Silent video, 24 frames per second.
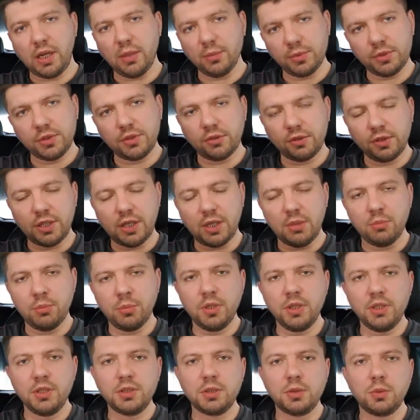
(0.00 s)
Amsterdam
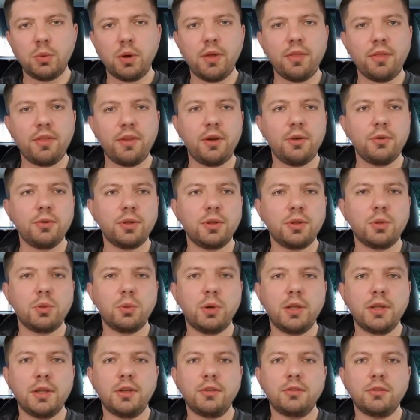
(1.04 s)
is
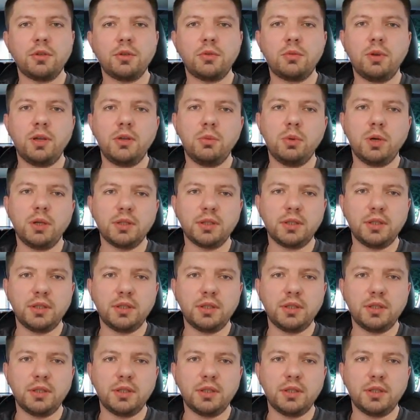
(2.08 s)
1,121